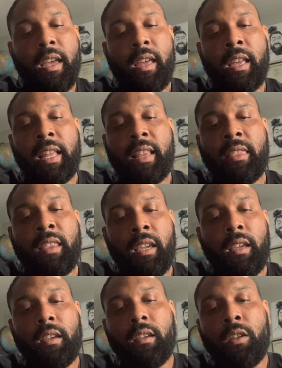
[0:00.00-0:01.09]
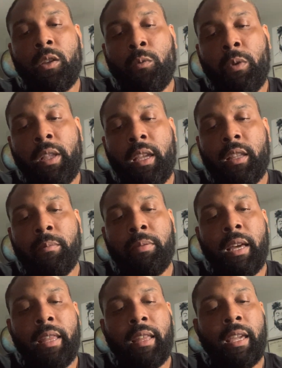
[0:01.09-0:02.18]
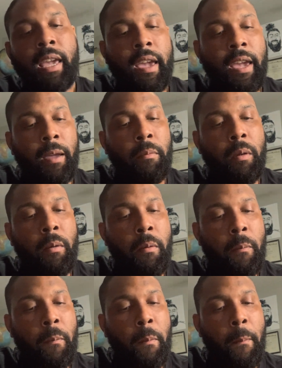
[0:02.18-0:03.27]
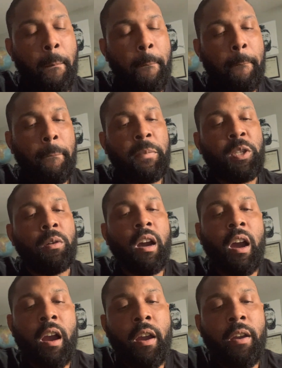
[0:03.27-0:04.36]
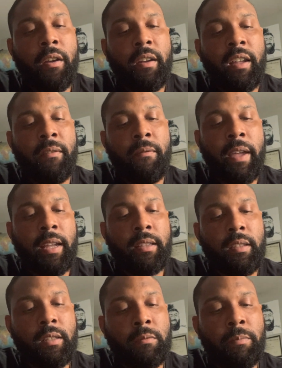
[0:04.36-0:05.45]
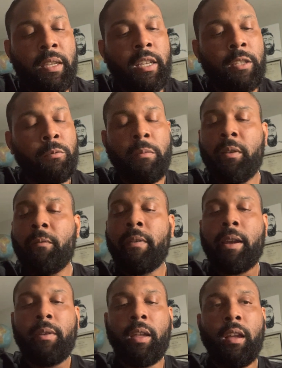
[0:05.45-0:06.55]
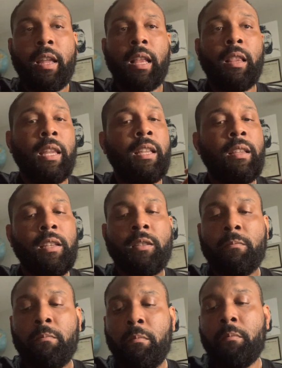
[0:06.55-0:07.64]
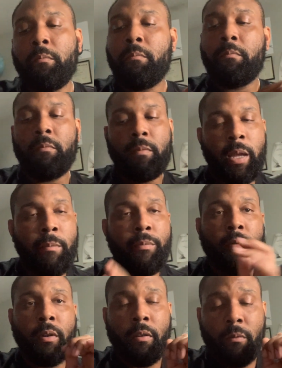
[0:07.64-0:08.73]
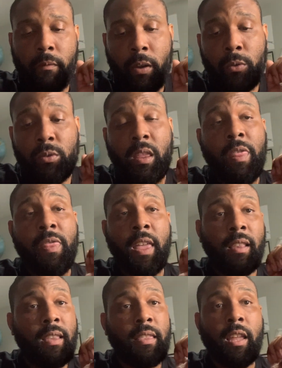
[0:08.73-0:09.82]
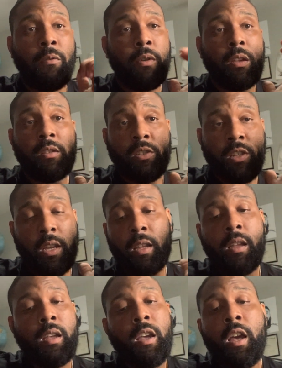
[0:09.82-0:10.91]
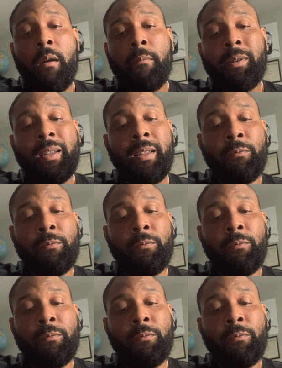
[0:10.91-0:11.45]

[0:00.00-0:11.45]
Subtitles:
And I think we need to play the game to our advantage, because we've been very good at letting this Emperor in reverse think that they run shit, but in